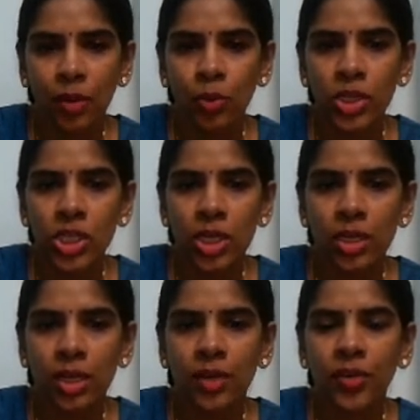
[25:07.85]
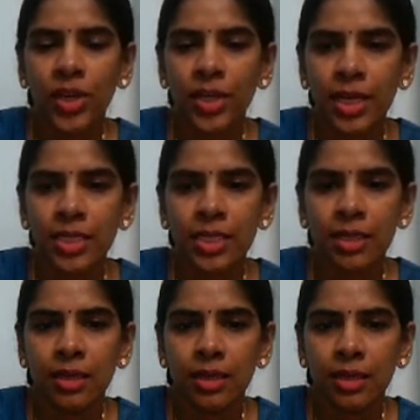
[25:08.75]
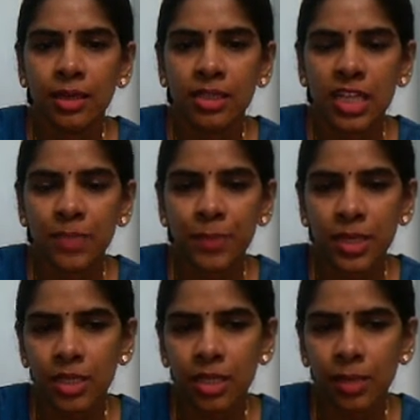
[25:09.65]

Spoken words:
which retains suspended